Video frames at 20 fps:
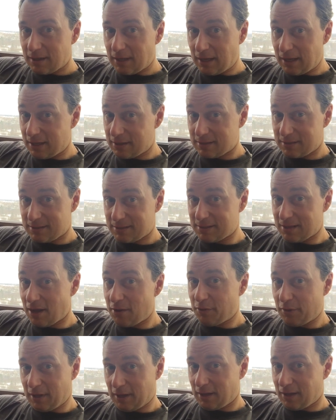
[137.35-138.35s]
It's
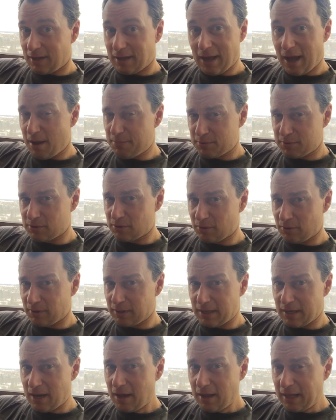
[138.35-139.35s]
nothing.
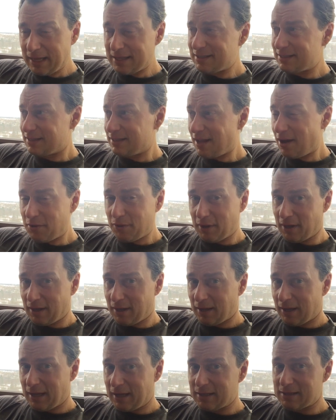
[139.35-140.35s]
Absolutely not. It's nothing.
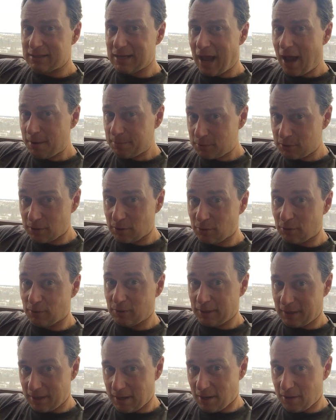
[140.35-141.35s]
It's
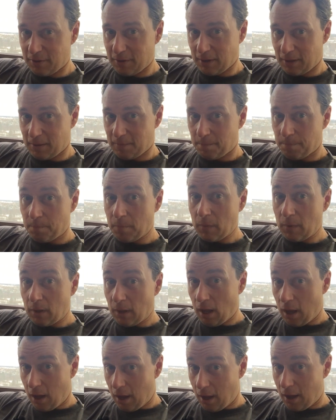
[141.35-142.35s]
absolutely nothing.
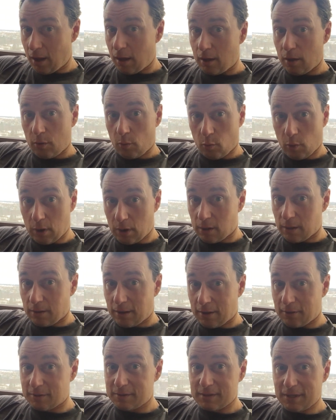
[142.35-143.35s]
Well,
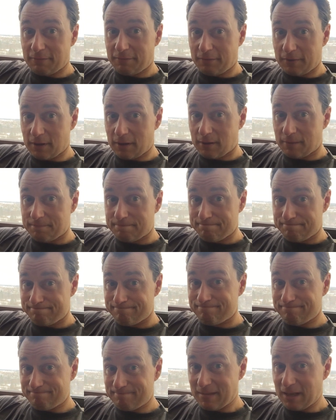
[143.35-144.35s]
how does that feel?
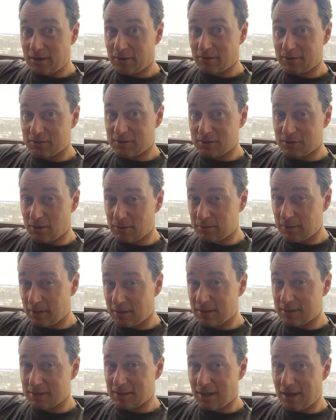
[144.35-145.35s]
Is that a good start to
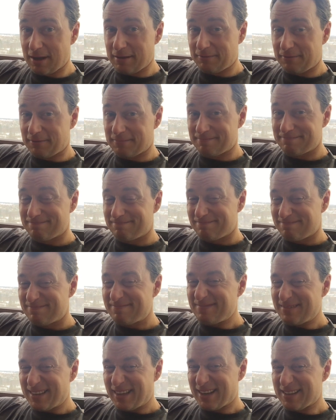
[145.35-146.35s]
this live?
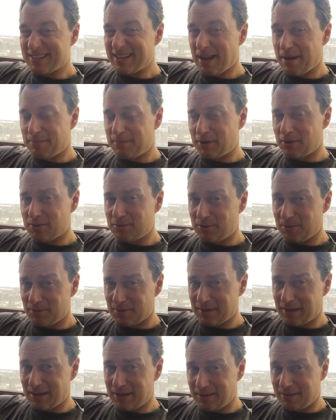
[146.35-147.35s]
Guess happy you
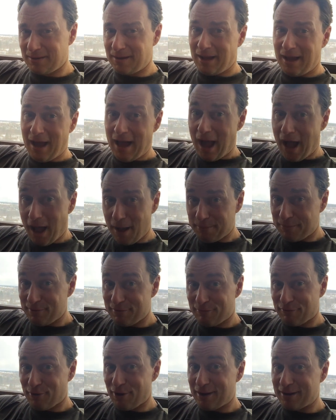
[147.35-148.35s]
tuned in.
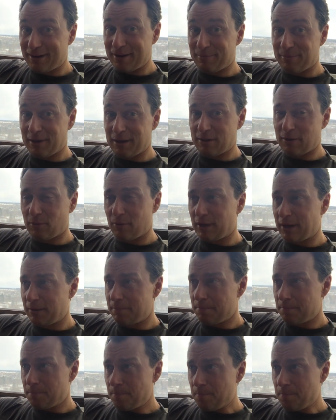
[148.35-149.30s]
Happy Friday, by the way.